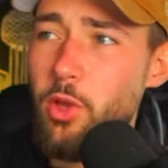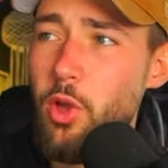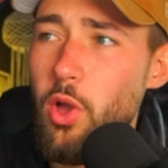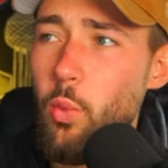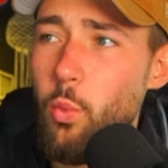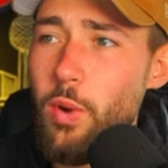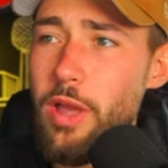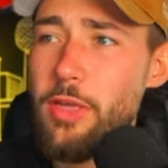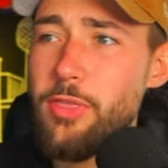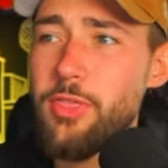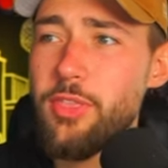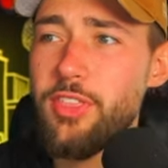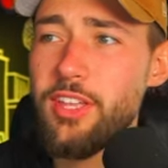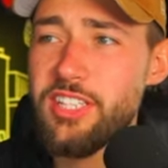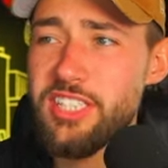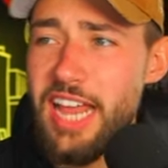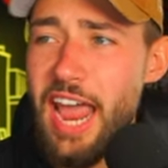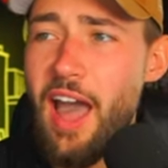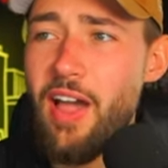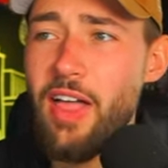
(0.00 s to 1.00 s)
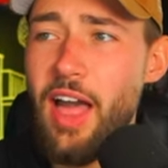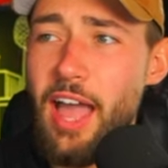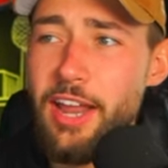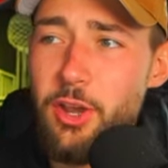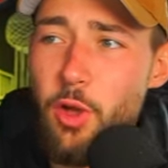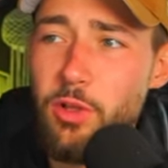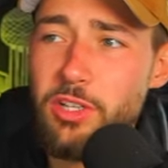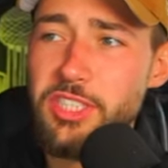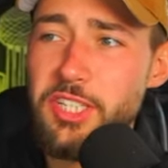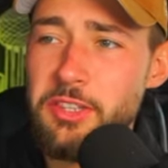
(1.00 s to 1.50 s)
with the talent I
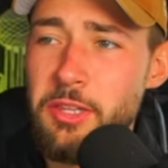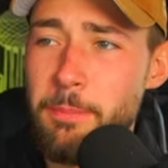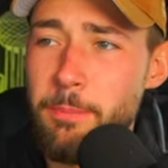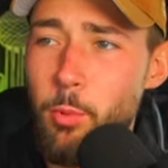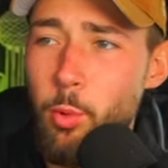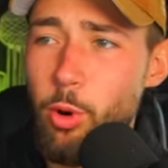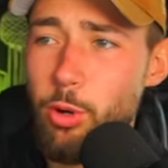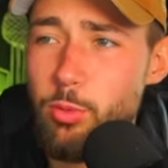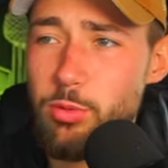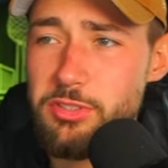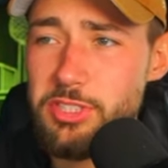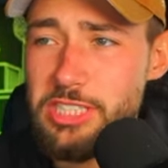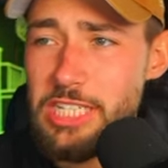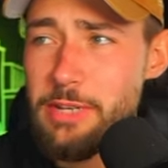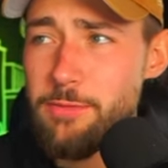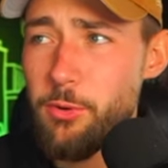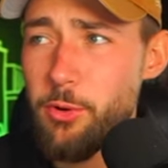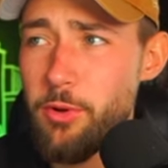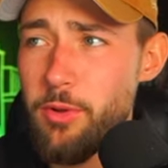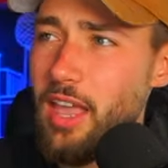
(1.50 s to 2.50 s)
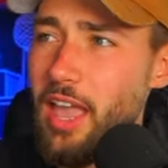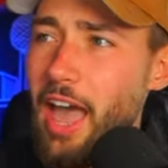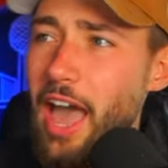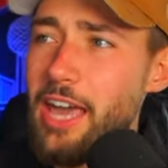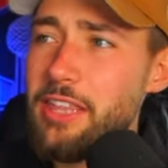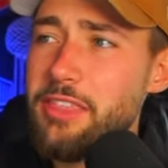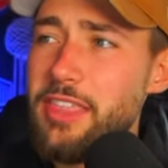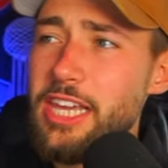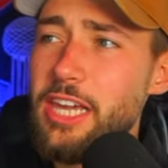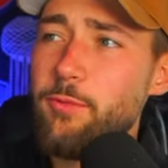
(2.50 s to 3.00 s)
know it's on the board, receiver, I
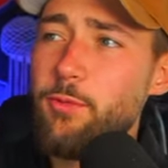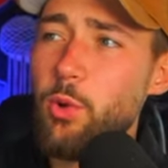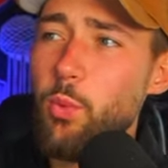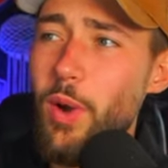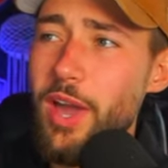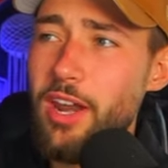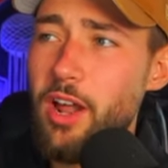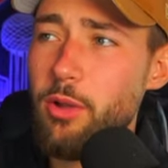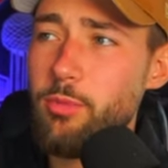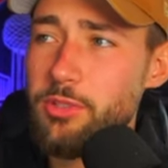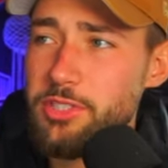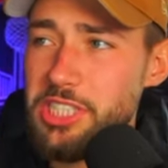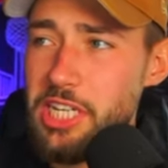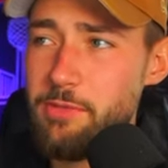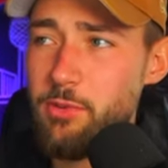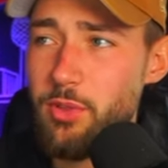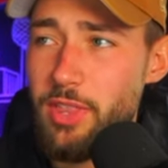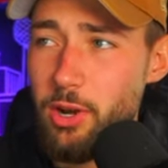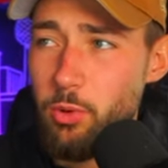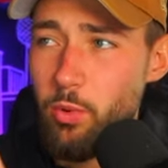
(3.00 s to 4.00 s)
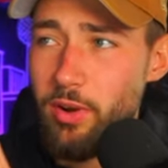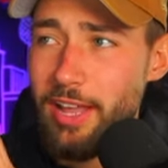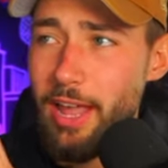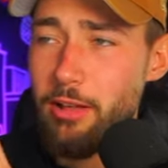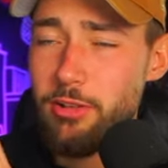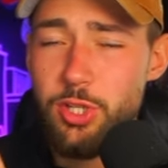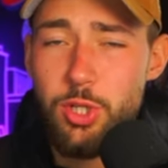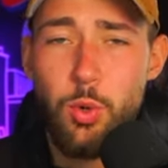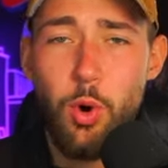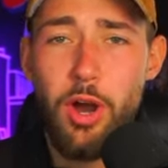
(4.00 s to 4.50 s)
think if we wait on receiver, that'll work
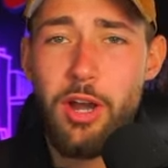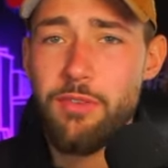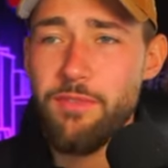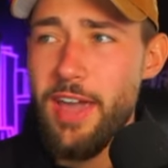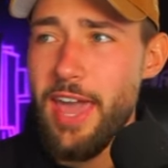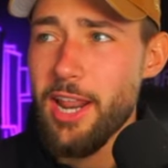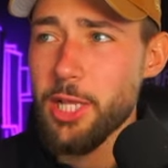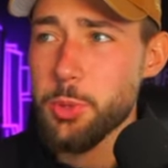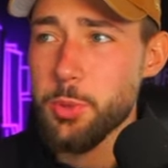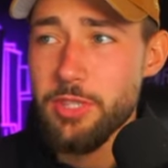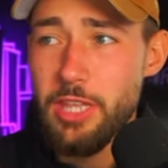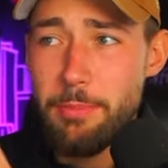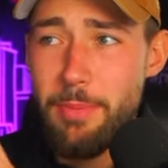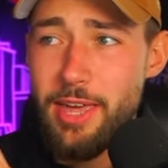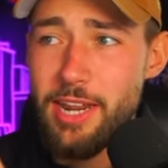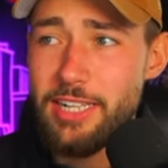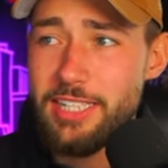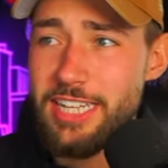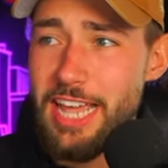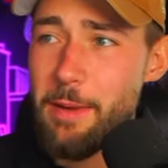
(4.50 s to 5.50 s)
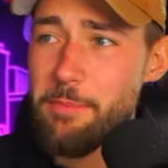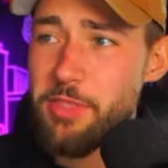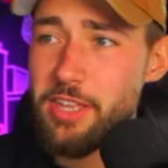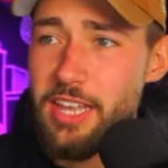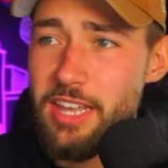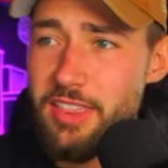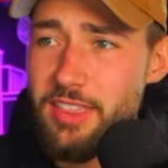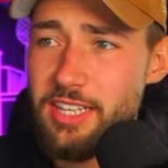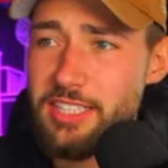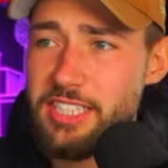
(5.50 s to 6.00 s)
out to our advantage with the amount of depth
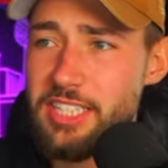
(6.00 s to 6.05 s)
in this